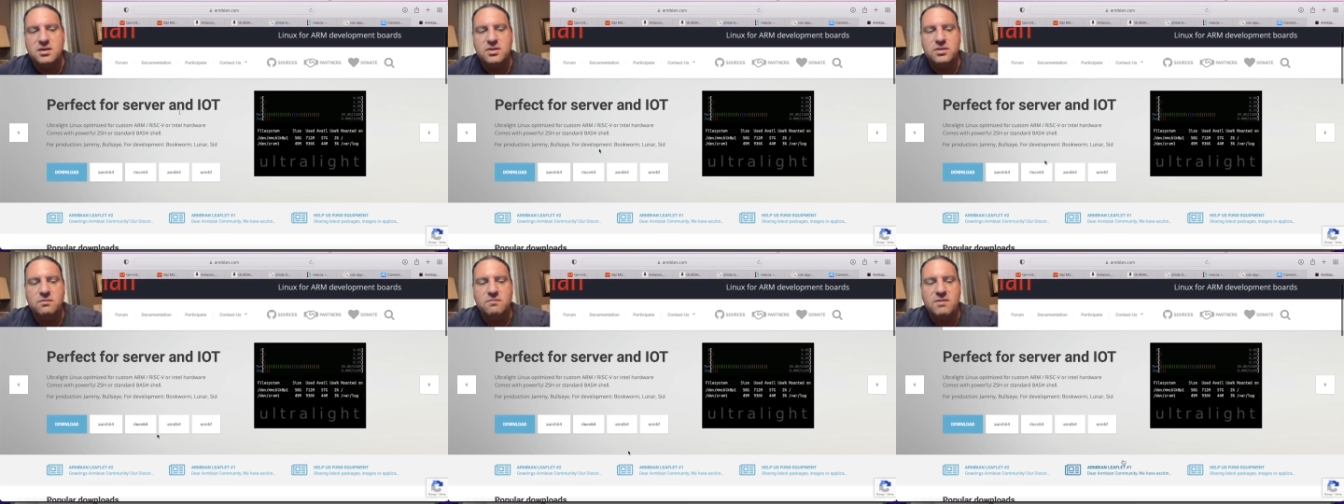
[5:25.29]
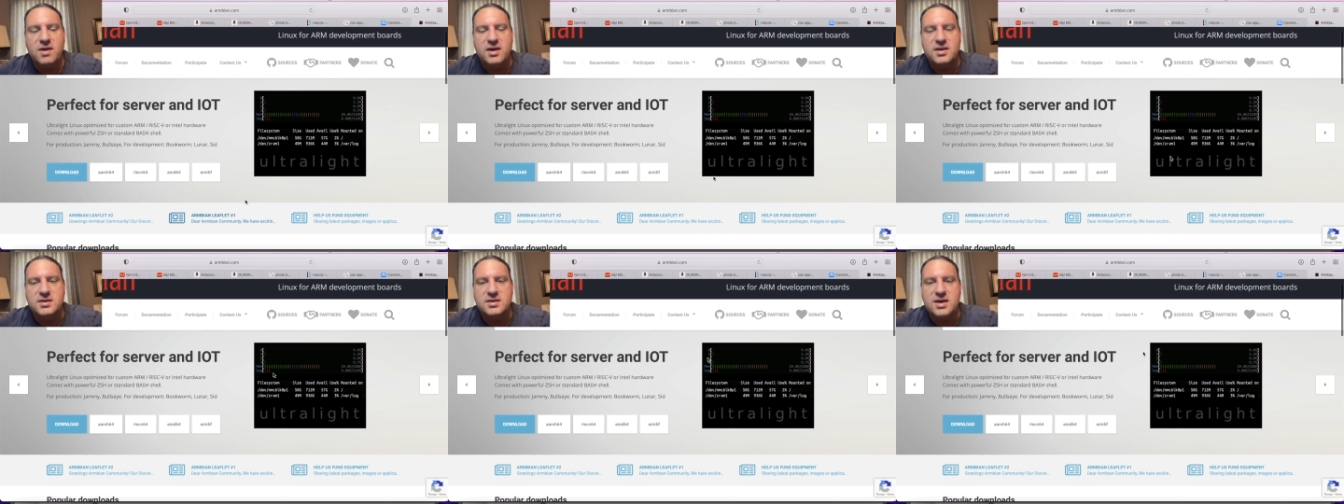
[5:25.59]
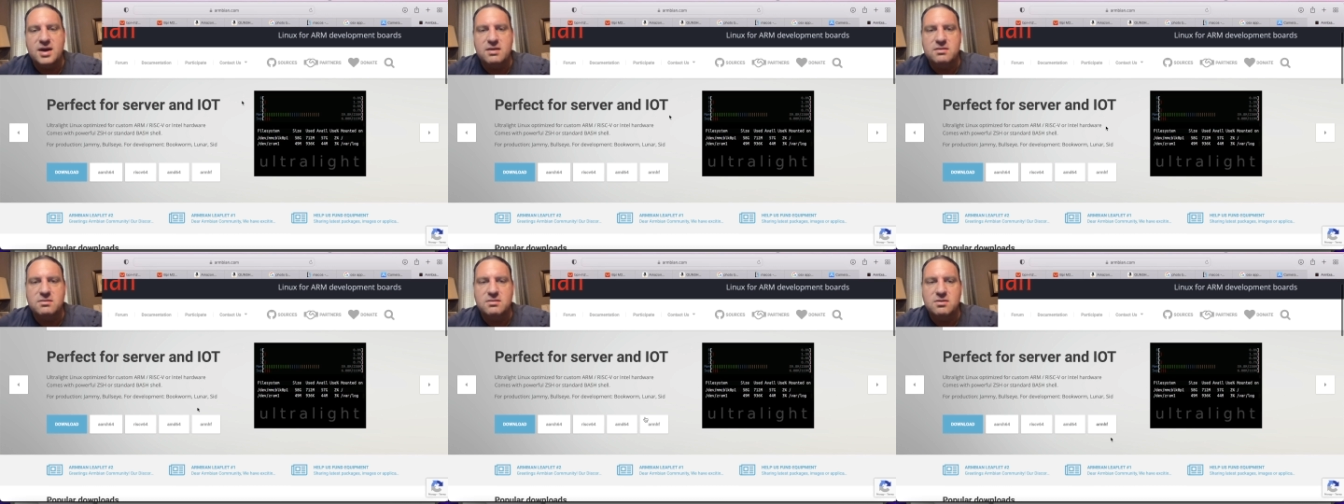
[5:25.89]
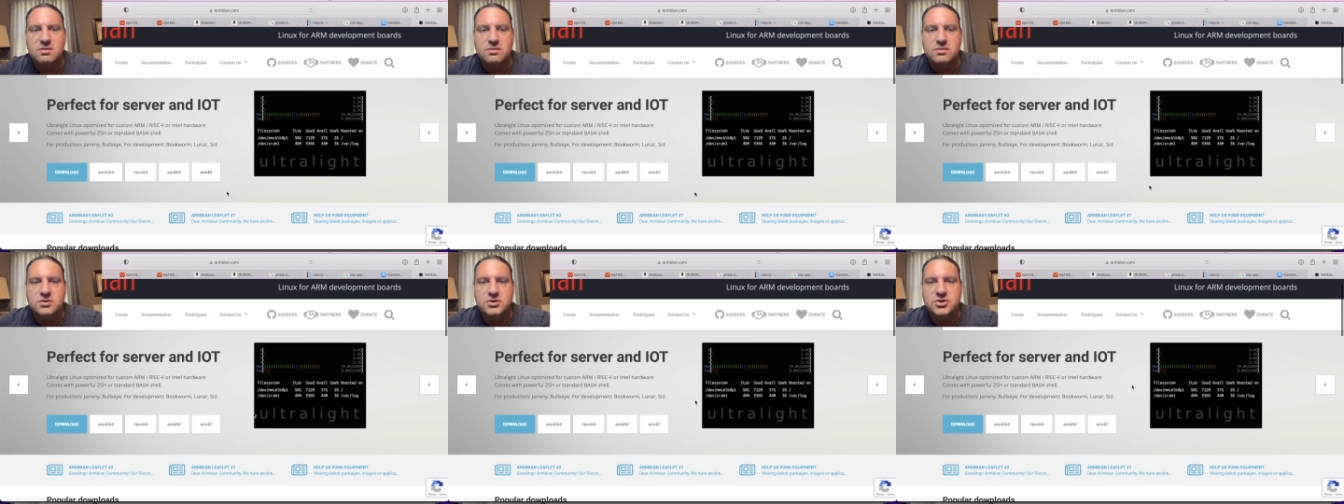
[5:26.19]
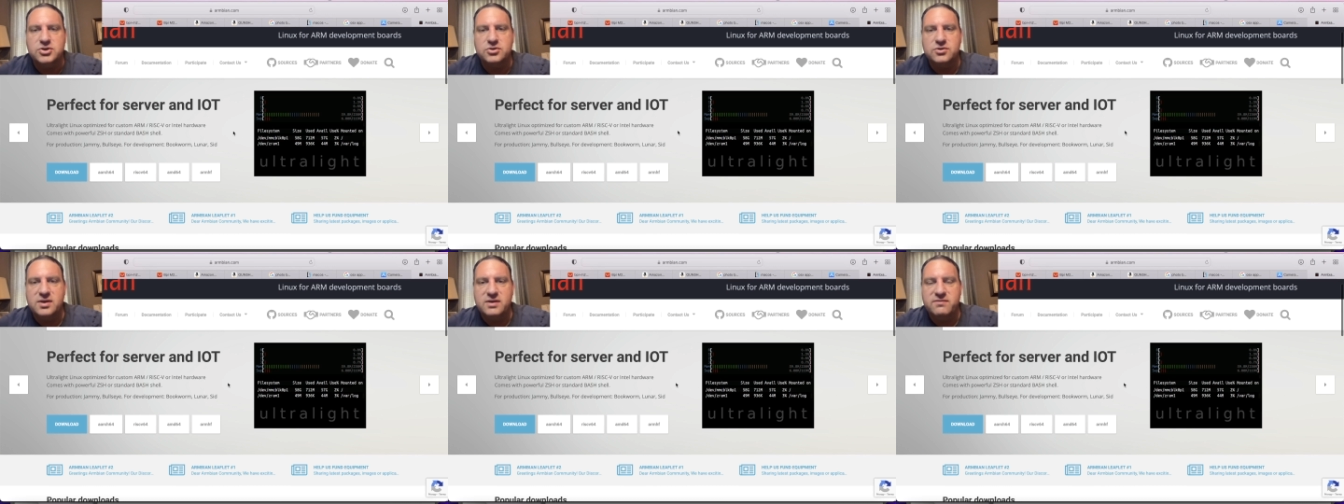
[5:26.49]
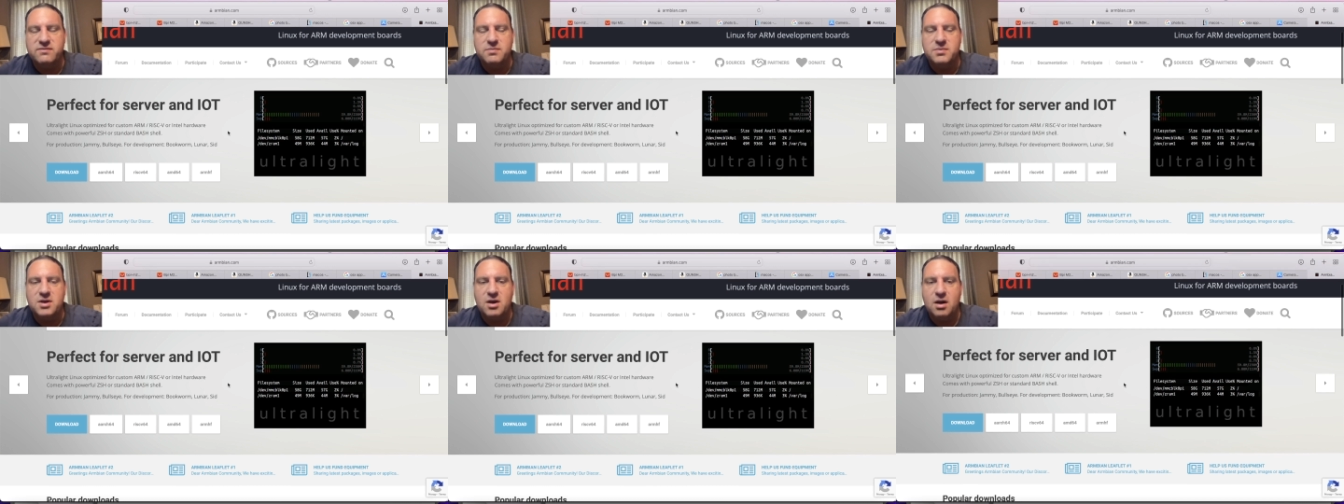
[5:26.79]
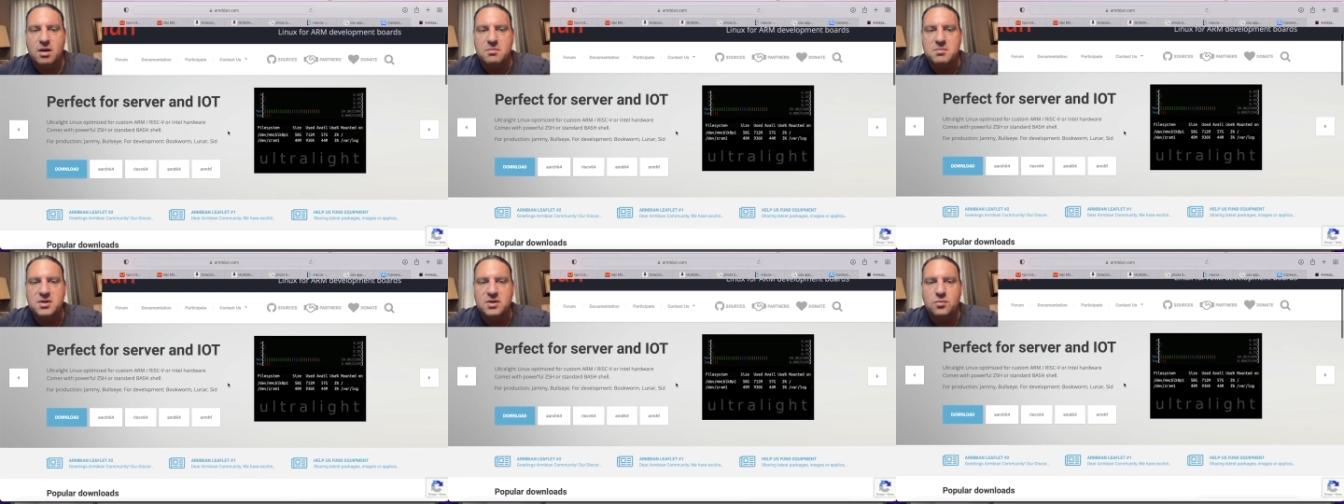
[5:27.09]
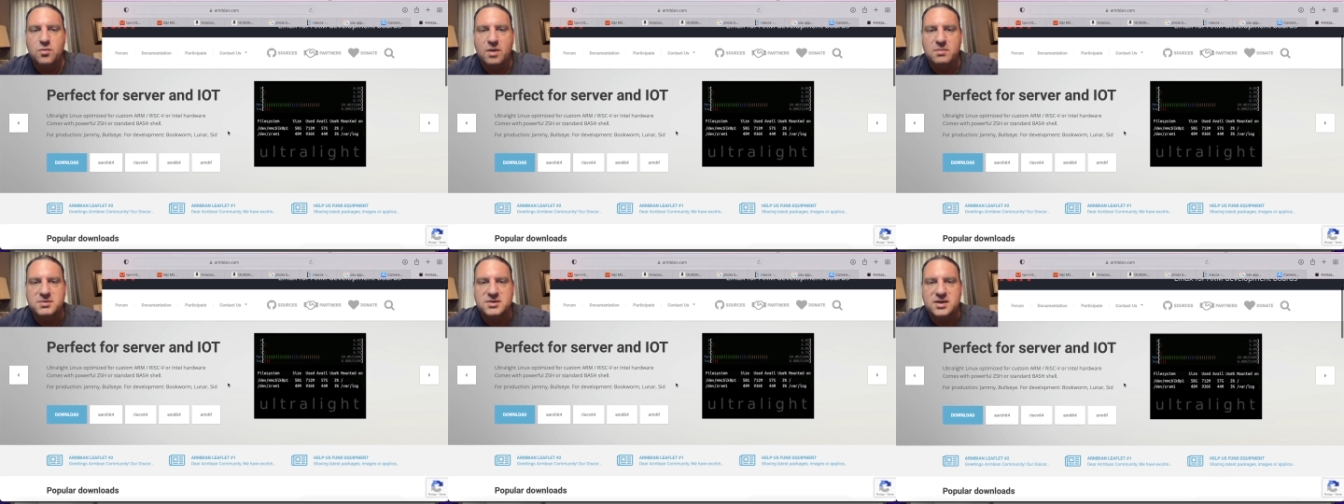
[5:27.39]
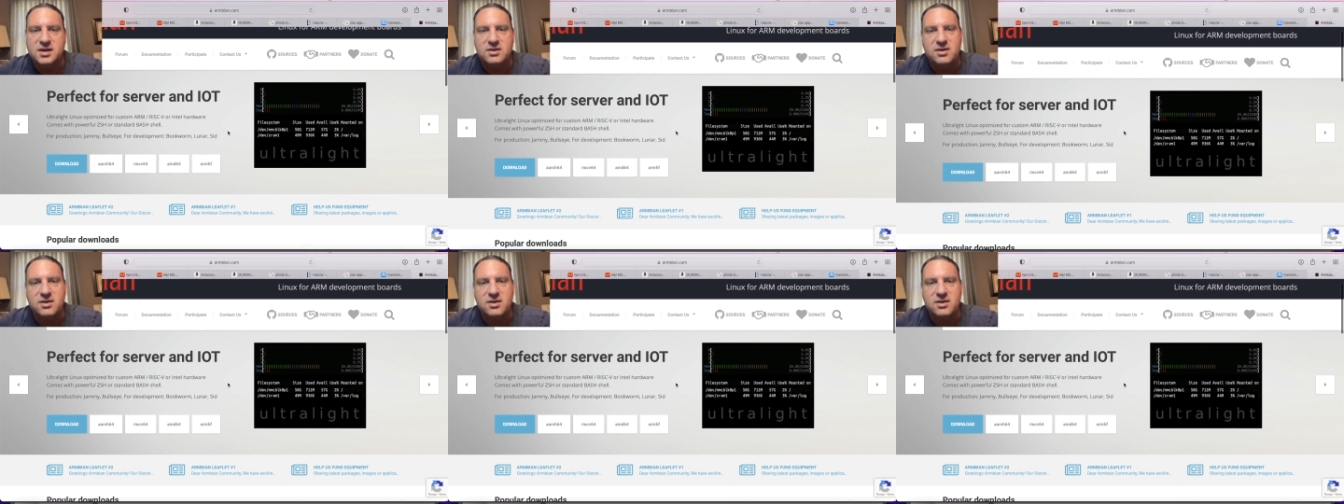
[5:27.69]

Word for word: the right download straight from the Armbian website.